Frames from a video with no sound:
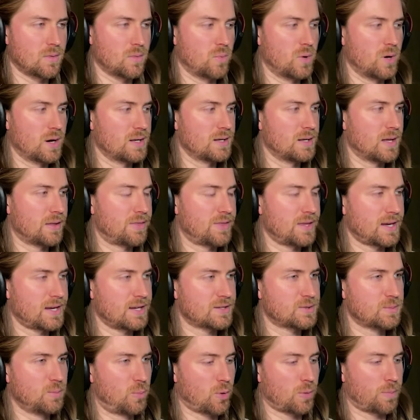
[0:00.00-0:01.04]
I think
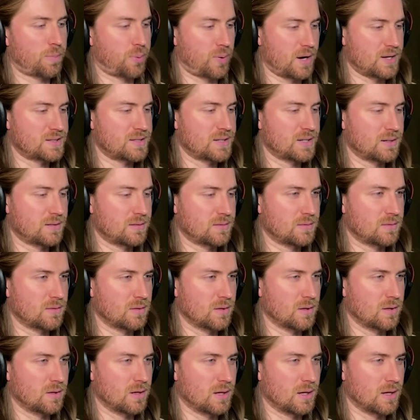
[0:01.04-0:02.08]
it's more pressing,
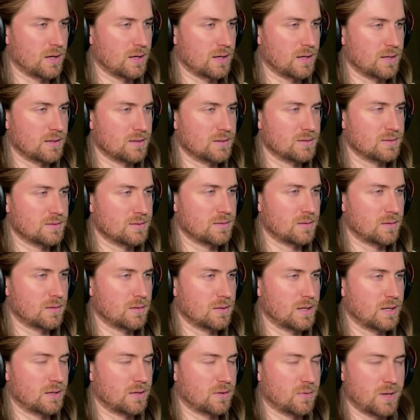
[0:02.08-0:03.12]

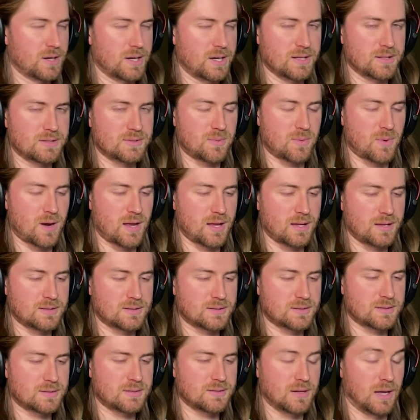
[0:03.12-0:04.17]

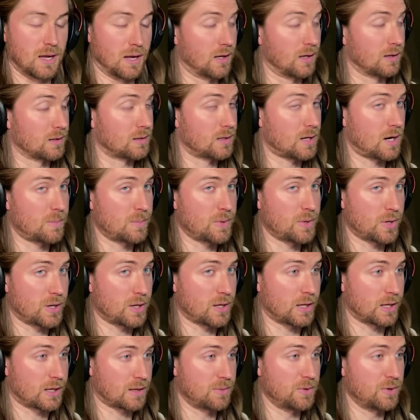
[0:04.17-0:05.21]
ingredients-wise,
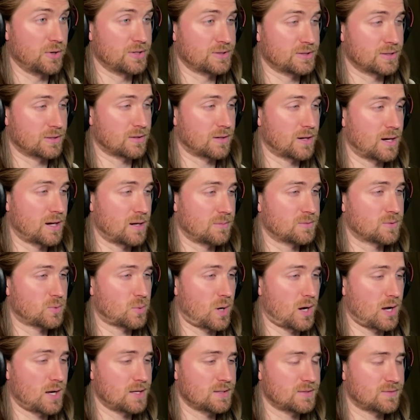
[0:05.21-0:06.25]
community center
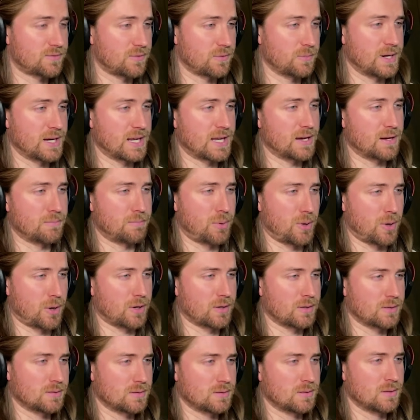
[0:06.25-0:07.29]
items-wise, for me to get a
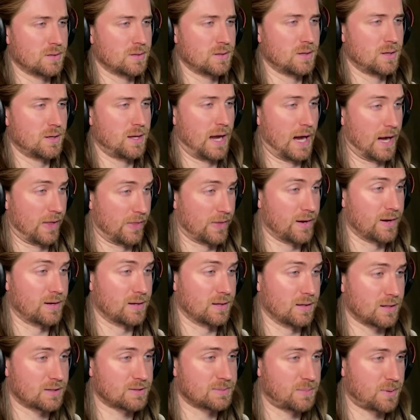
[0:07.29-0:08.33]
barn and then a
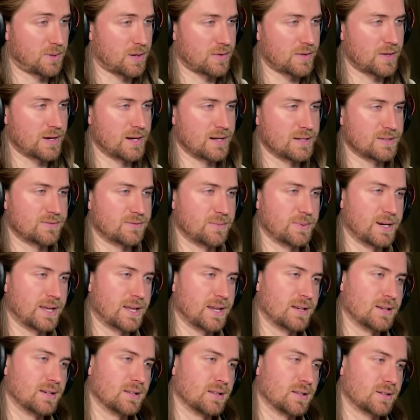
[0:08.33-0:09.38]
deluxe barn than it is for me to
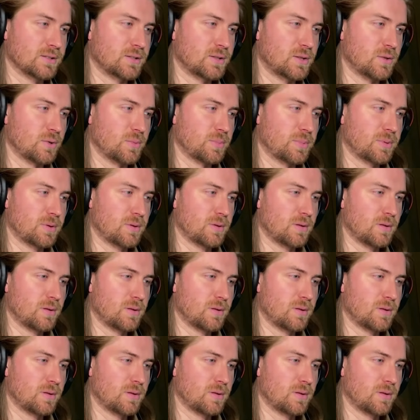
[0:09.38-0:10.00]
get a deluxe coop.